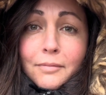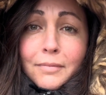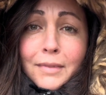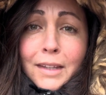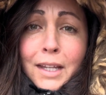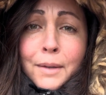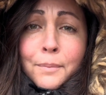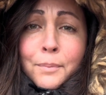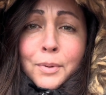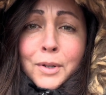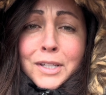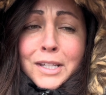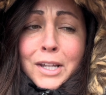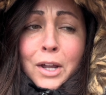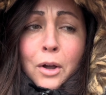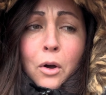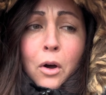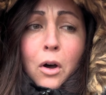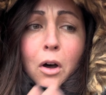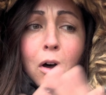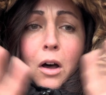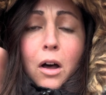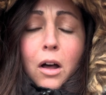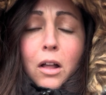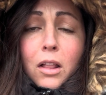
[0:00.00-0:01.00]
and puts out
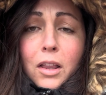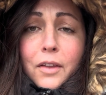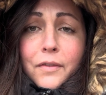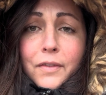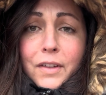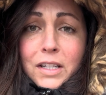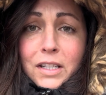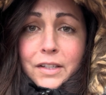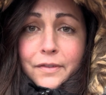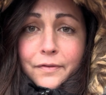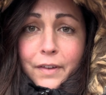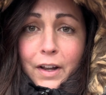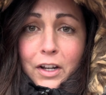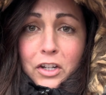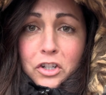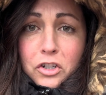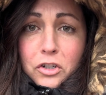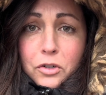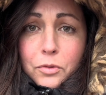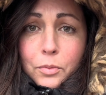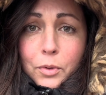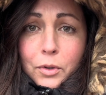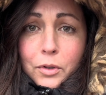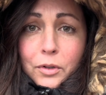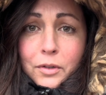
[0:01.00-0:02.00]
all of its
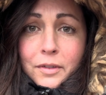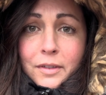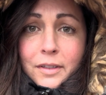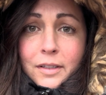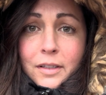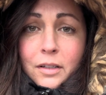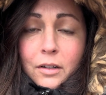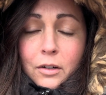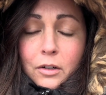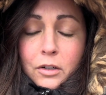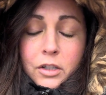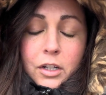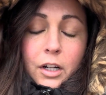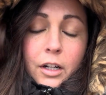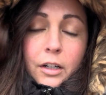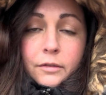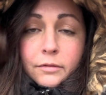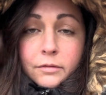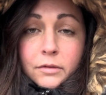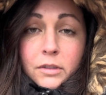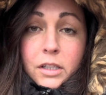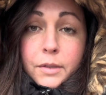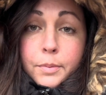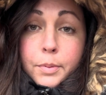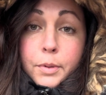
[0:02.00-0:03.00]
vegetables, or sorry,
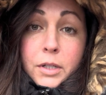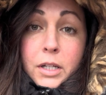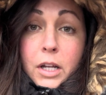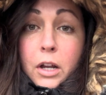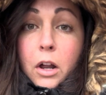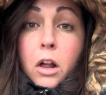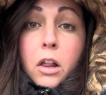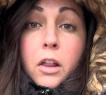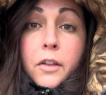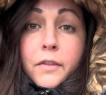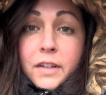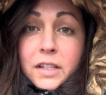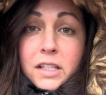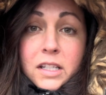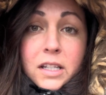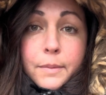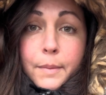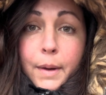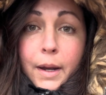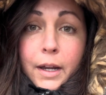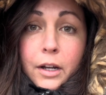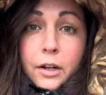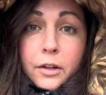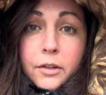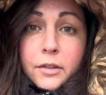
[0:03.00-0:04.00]
just puts out all of its
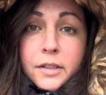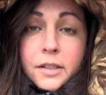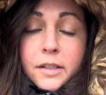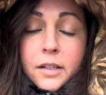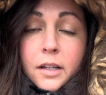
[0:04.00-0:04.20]
tomatoes,